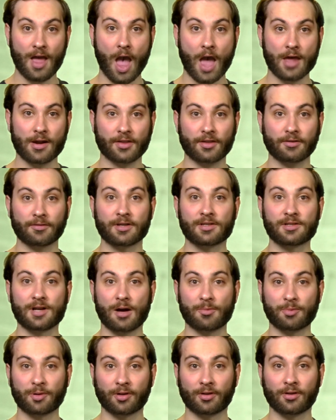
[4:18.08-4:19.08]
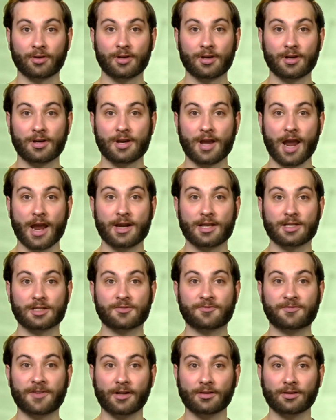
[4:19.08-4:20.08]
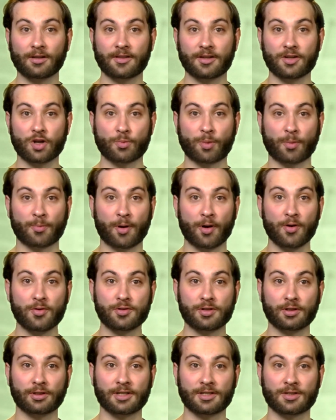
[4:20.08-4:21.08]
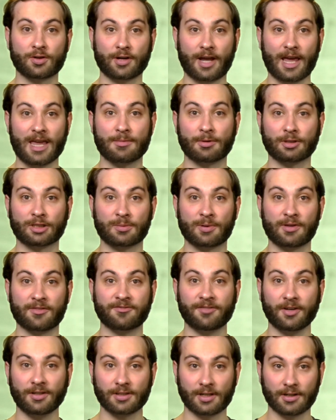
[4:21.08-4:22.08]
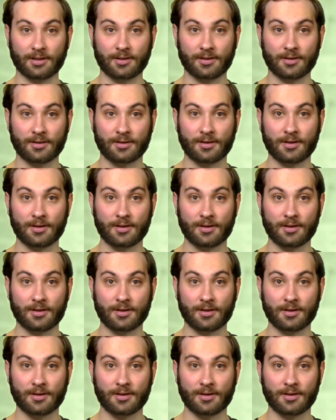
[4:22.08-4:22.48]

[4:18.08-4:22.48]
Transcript: Another example, it is felt that your proposal is not able to be funded.